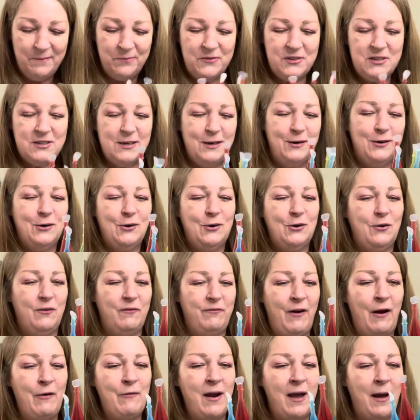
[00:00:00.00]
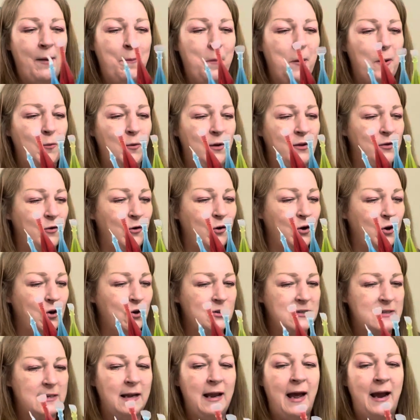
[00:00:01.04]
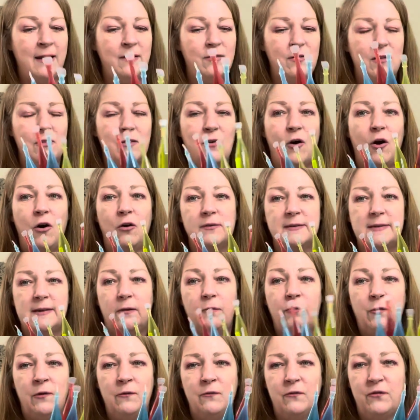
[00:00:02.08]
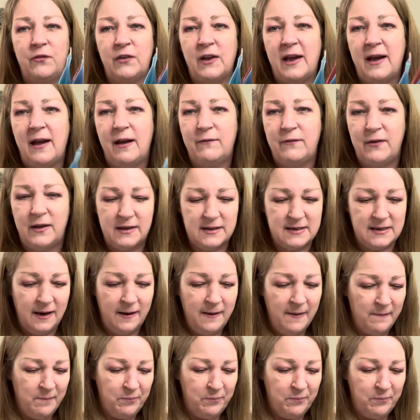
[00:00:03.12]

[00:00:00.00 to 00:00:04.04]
So very happy with those. Like that they're all different flavours.